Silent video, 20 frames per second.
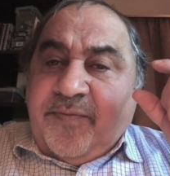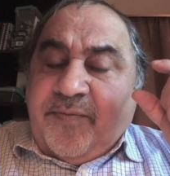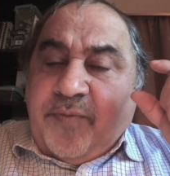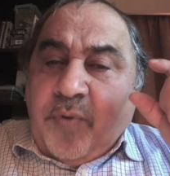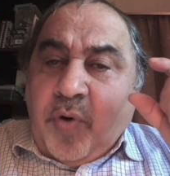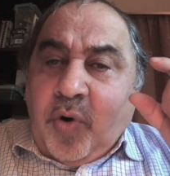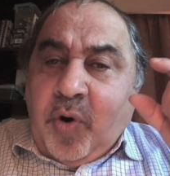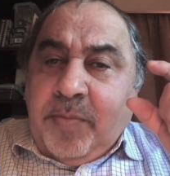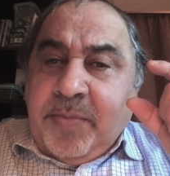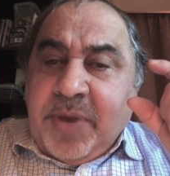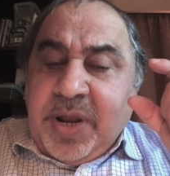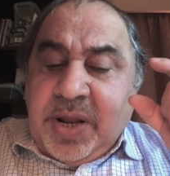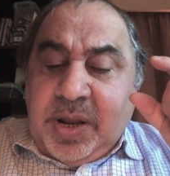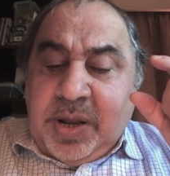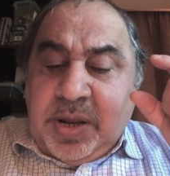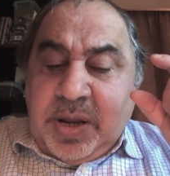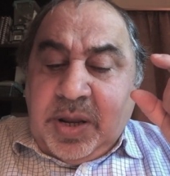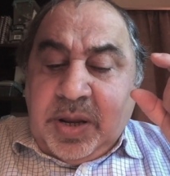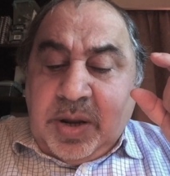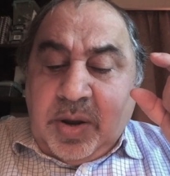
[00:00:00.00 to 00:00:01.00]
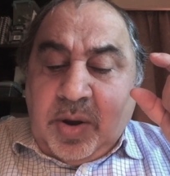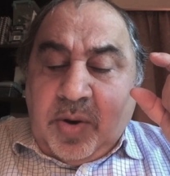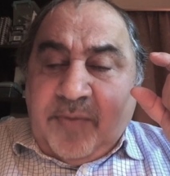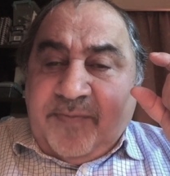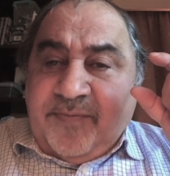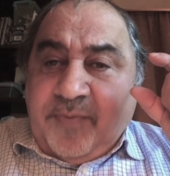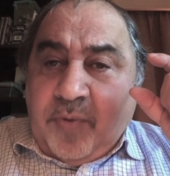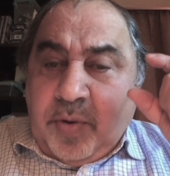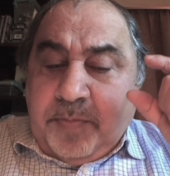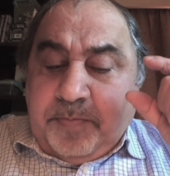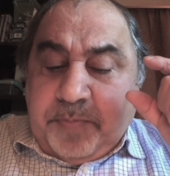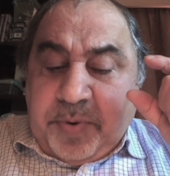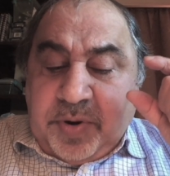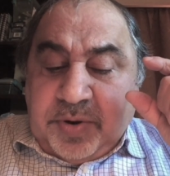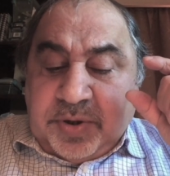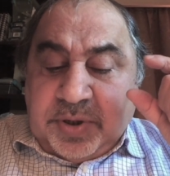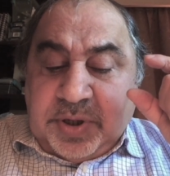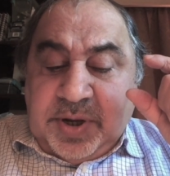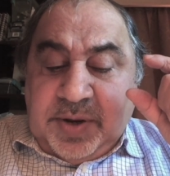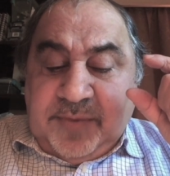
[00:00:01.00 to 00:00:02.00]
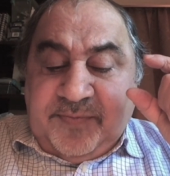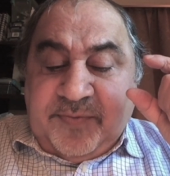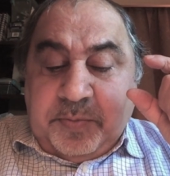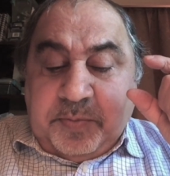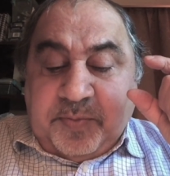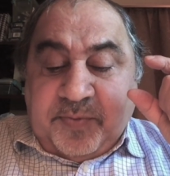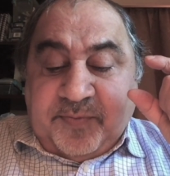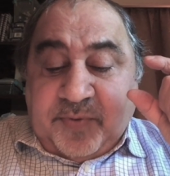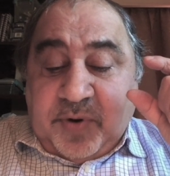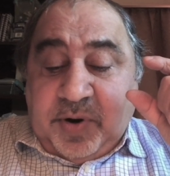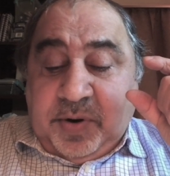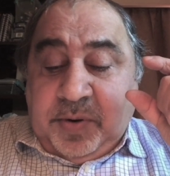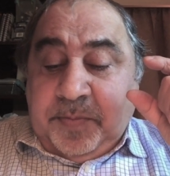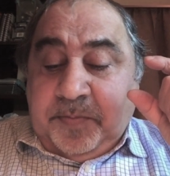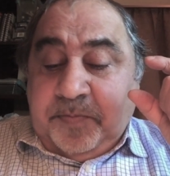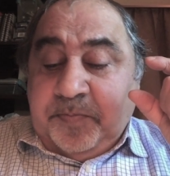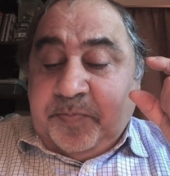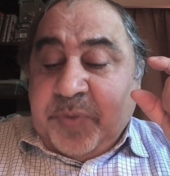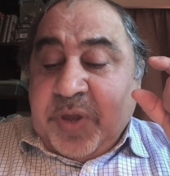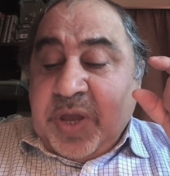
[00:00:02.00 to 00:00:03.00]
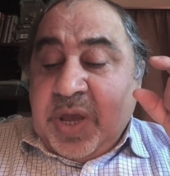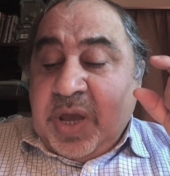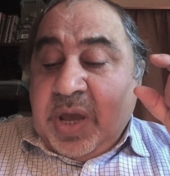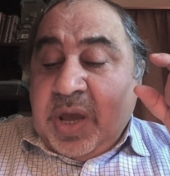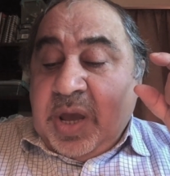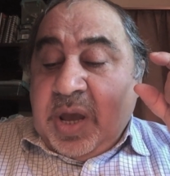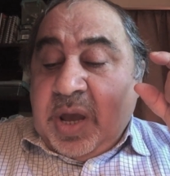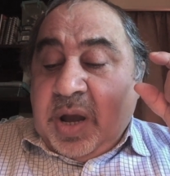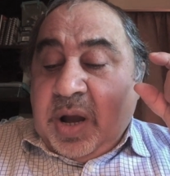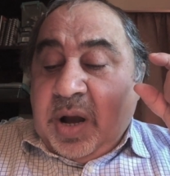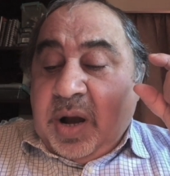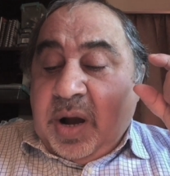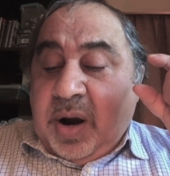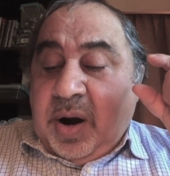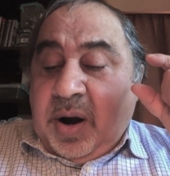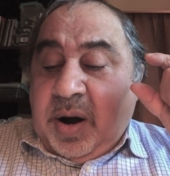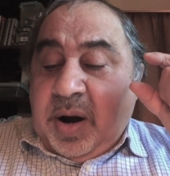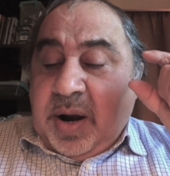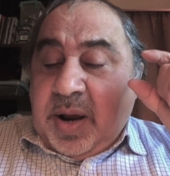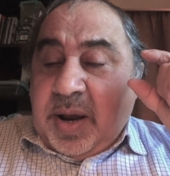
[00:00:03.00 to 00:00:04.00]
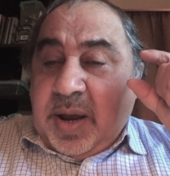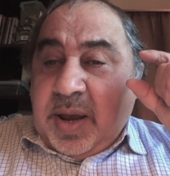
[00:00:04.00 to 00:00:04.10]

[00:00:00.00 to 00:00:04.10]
Foremen, or 4-person, if you prefer, are